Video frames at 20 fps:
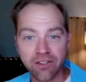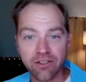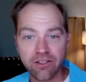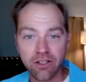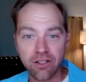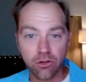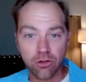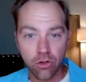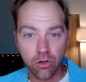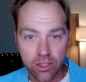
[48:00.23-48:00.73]

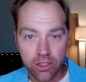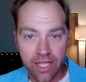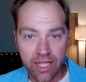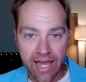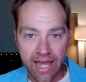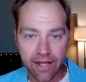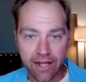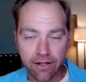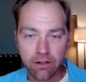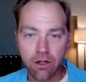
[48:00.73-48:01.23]
us look
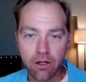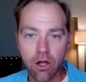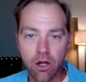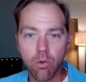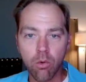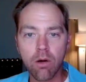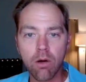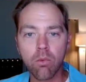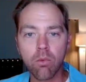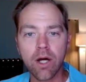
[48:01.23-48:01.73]
at
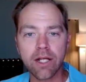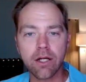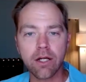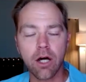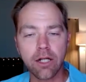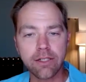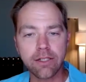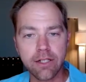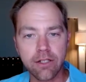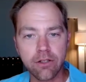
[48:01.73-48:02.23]
well what
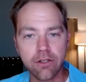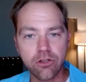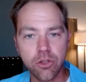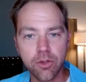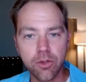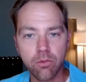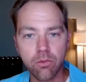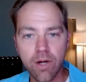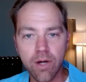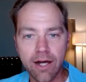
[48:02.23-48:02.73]
content is
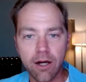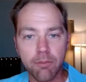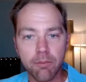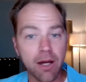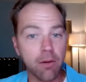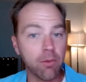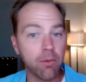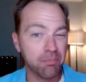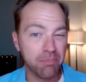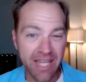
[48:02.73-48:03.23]
doing well
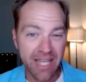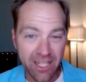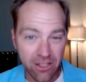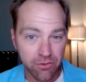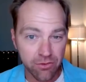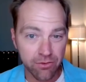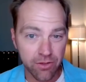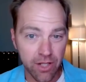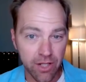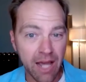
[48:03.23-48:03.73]
by what
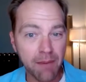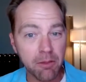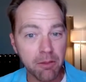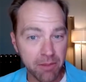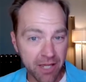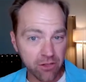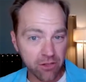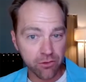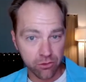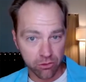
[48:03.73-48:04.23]
page how many
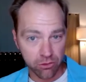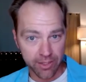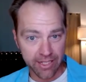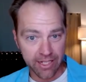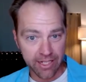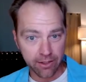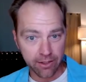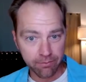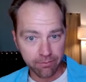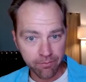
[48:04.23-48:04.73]
page views are
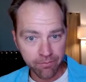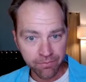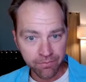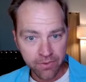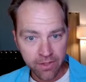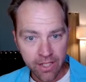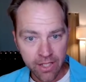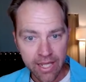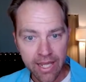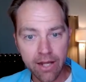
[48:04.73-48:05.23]
we getting
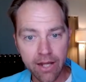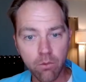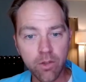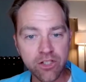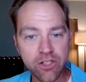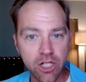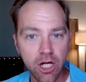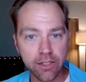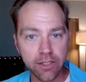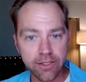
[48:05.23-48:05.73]
and
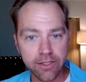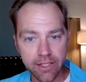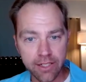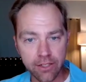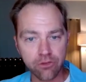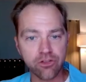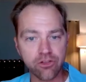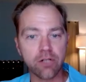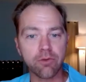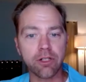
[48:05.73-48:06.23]
which
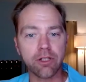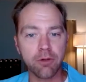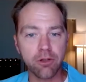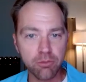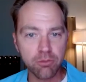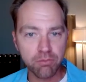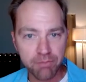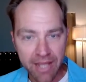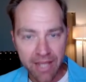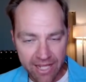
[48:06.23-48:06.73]
content is generating the
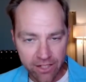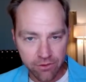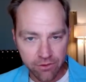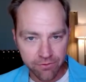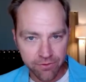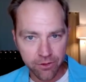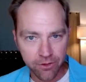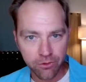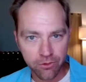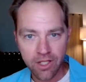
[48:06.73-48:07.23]
most
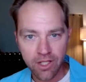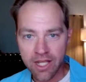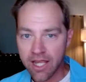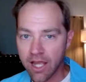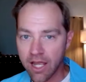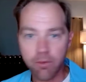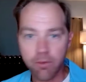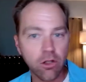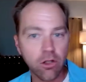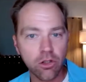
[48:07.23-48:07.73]
page views
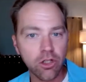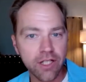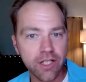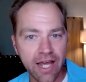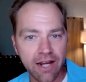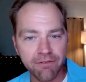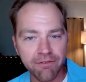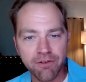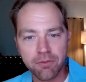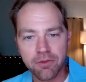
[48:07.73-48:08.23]
and we don't
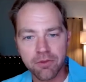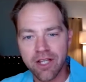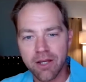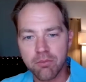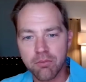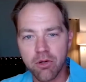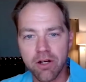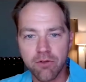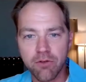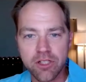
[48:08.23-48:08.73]
look at it from a
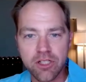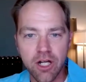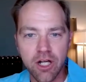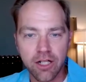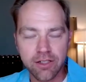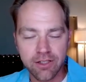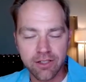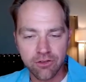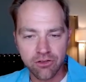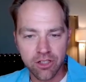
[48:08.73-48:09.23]
standpoint of which
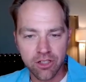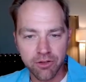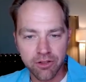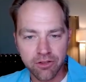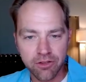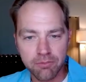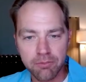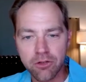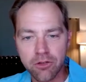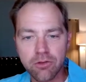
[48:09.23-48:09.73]
content
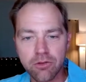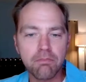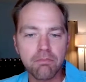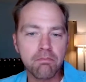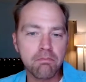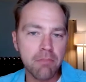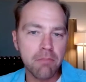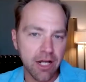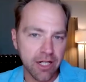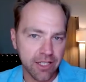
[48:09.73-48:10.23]
generates the most
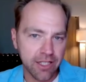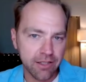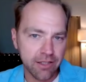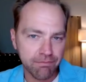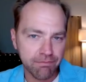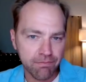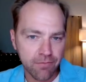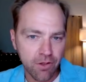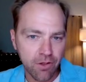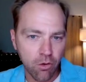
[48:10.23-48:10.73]

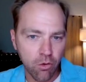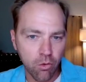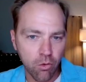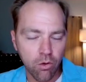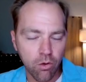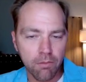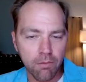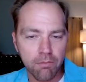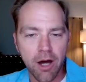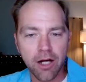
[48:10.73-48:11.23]
money
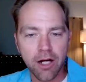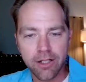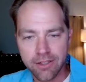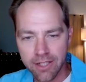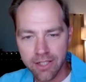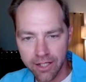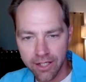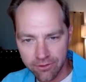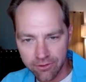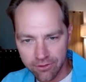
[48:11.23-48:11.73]
or
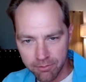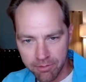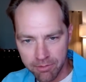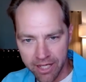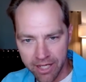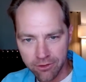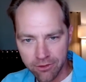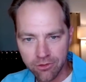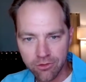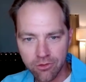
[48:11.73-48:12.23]
monetize the
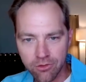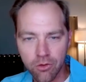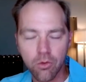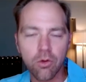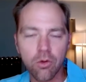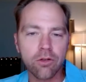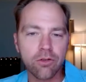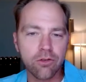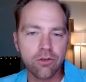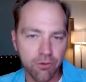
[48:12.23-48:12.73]
best
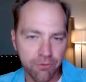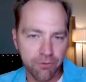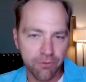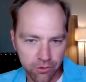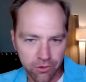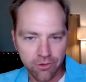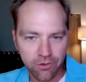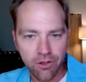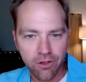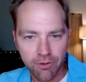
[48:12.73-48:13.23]
or so
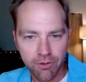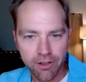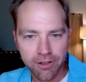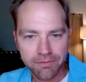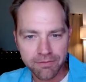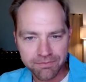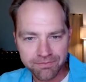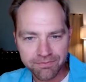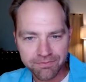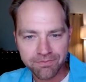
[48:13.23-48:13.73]
forth and yeah. so
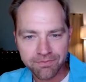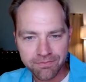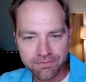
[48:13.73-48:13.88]
on.